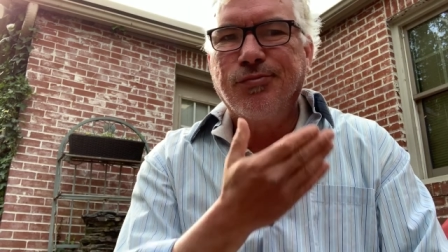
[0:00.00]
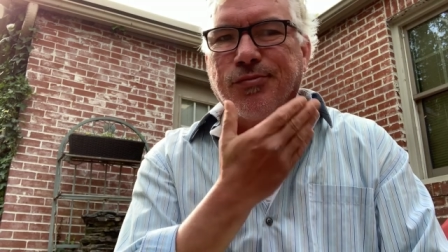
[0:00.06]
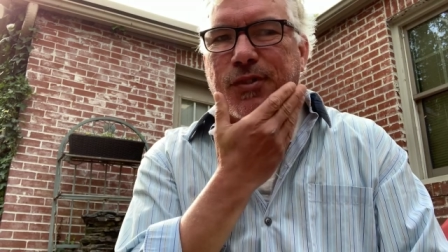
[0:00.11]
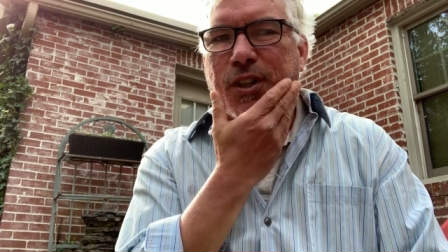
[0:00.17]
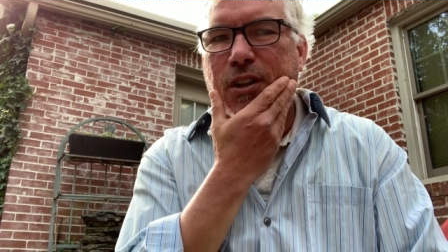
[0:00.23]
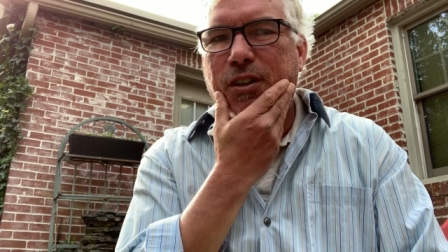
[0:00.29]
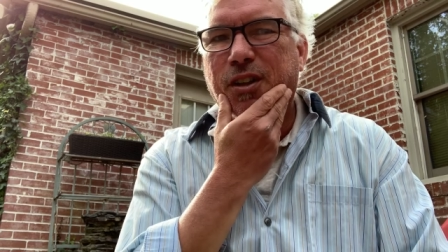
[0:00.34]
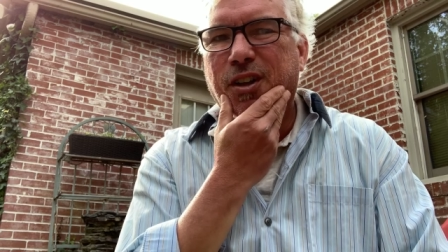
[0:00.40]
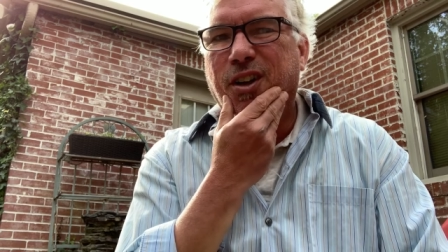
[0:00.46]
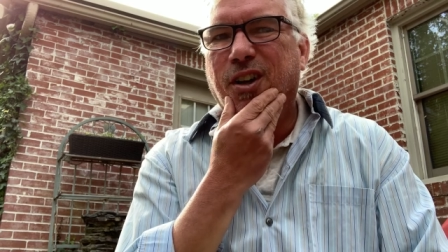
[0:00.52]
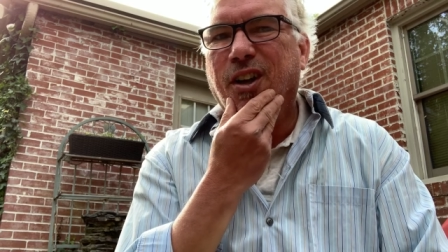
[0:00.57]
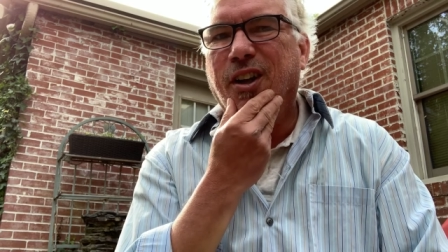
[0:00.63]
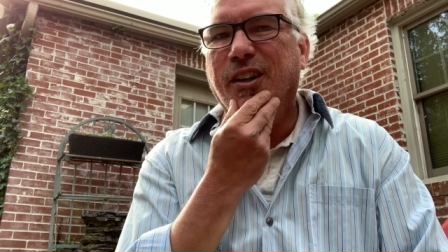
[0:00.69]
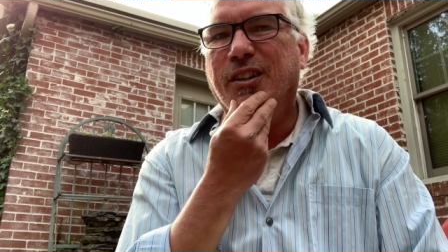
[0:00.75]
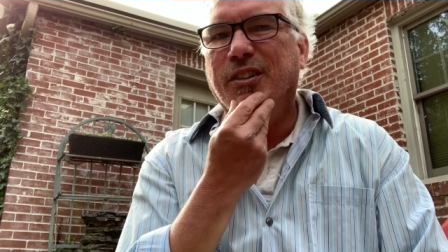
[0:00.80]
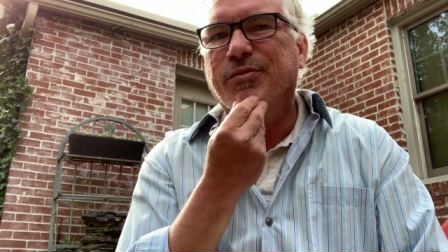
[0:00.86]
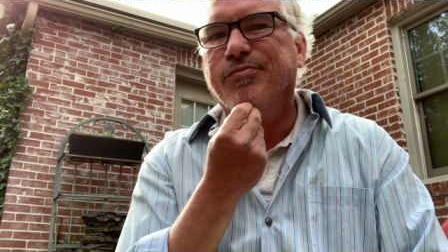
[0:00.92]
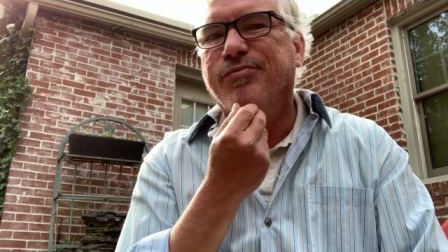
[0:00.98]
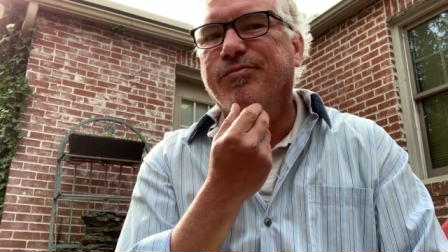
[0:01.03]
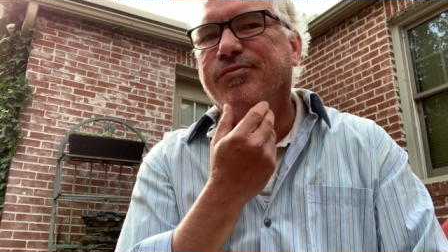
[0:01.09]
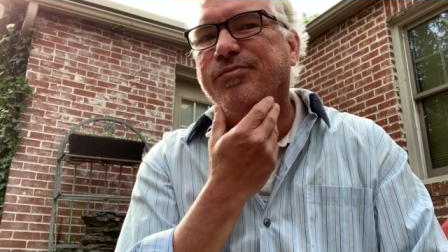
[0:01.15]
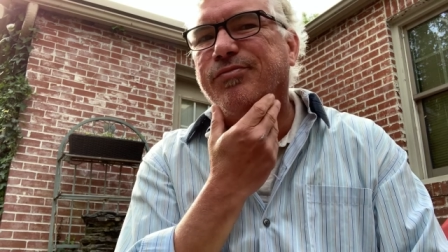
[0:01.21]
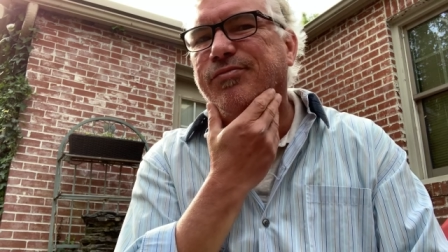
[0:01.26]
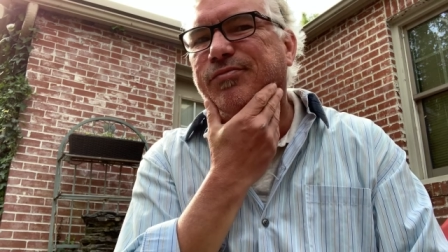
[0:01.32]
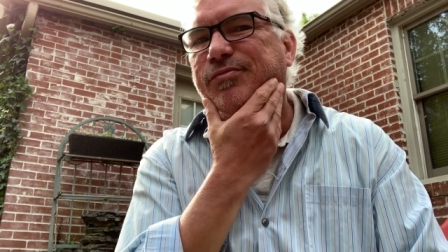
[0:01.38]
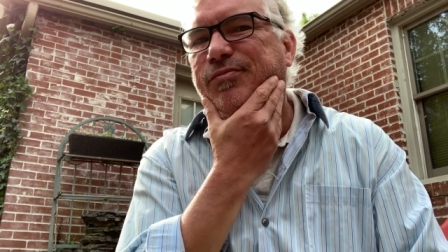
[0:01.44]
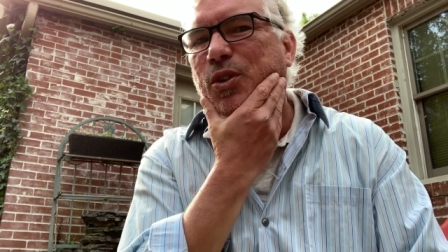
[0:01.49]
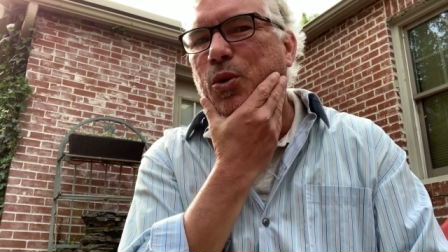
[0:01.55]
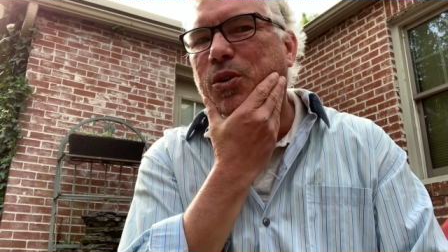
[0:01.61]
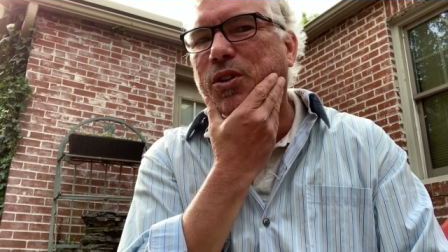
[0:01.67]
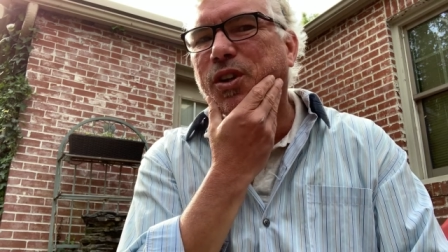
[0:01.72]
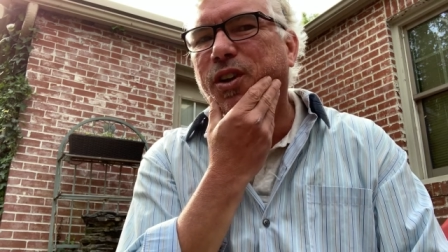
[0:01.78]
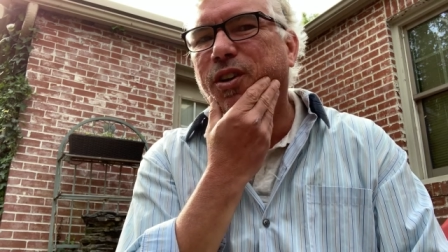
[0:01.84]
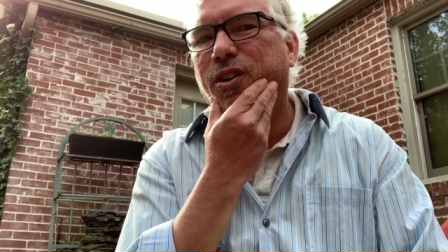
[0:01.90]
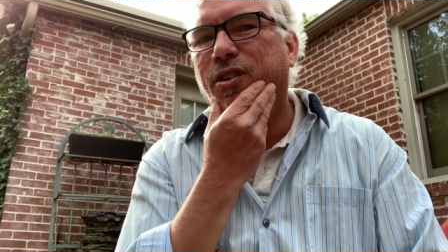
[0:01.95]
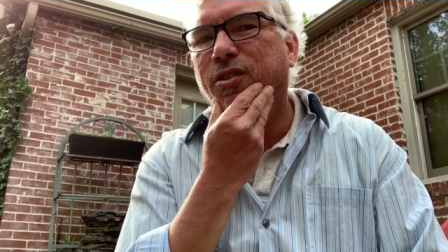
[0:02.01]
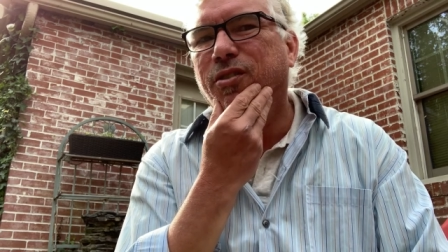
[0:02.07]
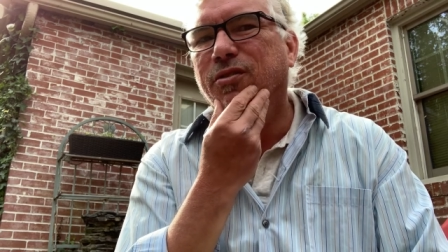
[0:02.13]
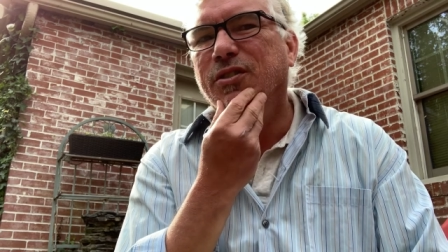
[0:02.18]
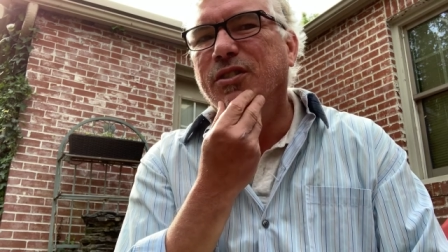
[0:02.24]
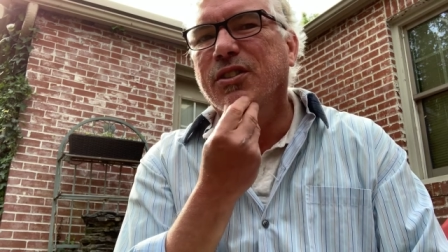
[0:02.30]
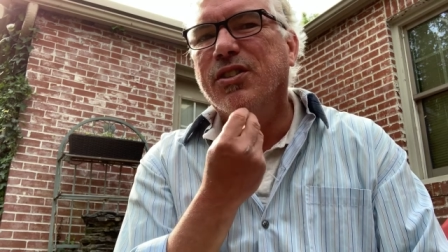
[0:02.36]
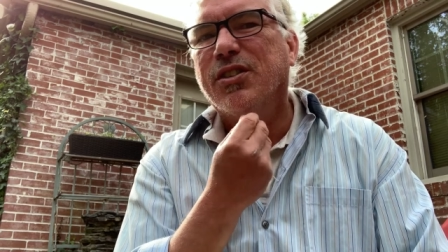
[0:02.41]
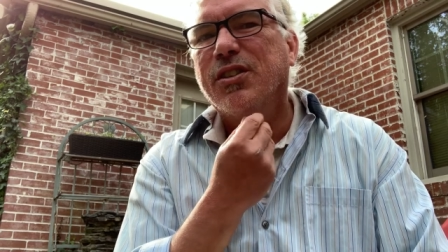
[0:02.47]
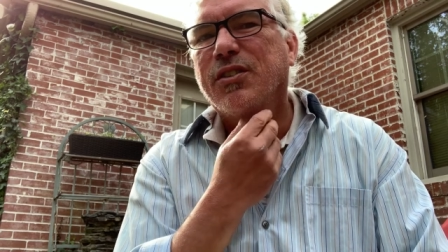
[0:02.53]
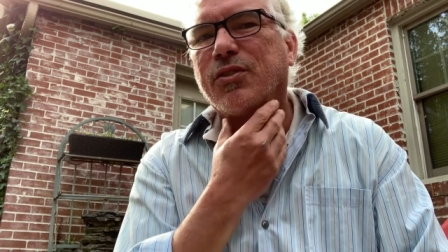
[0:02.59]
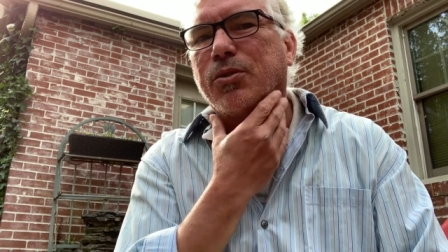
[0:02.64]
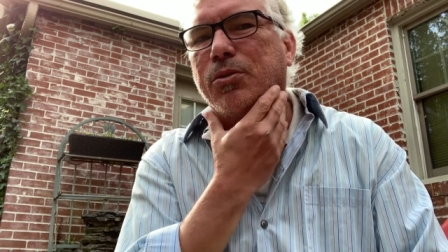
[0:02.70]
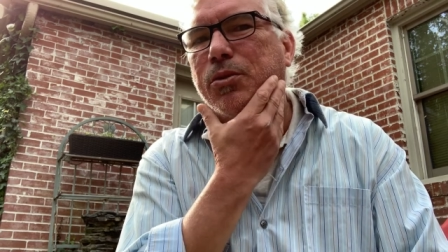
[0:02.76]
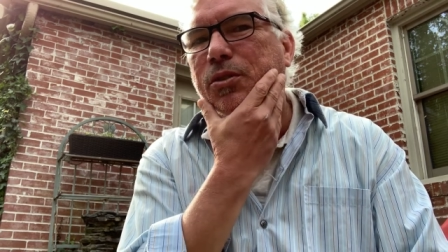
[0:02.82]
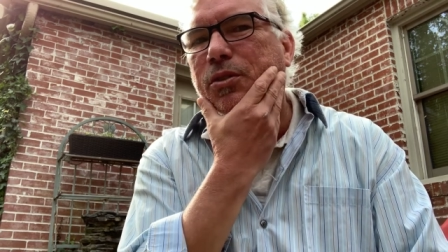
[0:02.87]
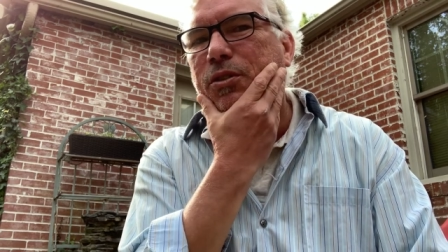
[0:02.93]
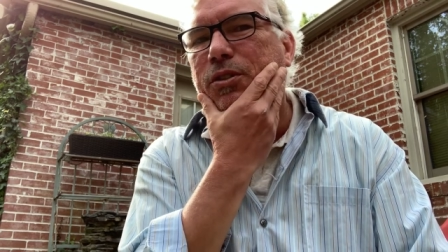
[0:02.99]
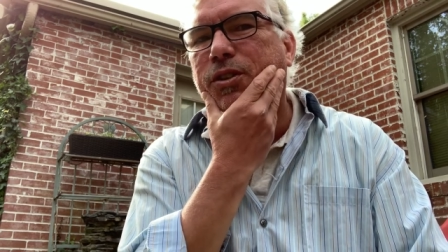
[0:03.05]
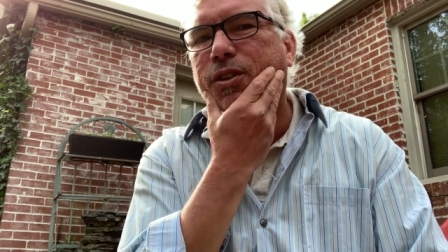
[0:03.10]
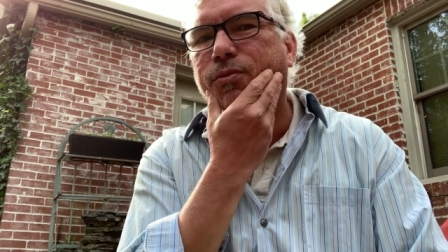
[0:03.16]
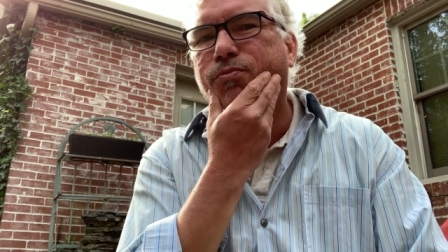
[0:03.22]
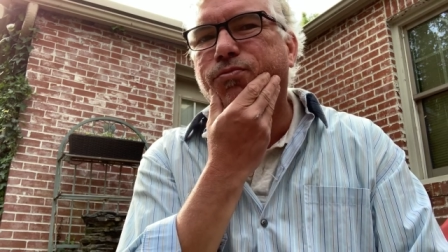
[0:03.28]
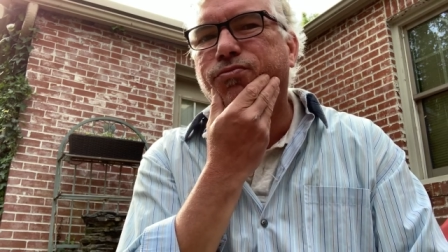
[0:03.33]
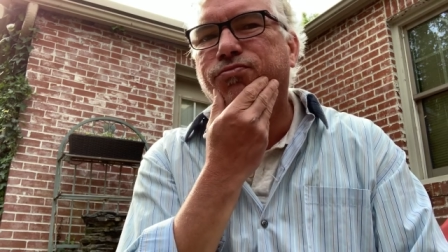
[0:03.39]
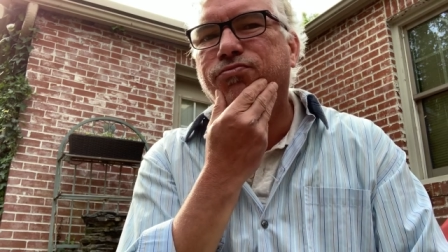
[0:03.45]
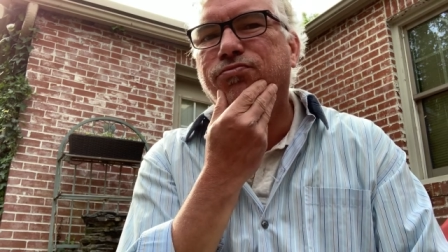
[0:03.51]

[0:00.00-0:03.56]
I look like a fourteen-year-old in the Civil War or something.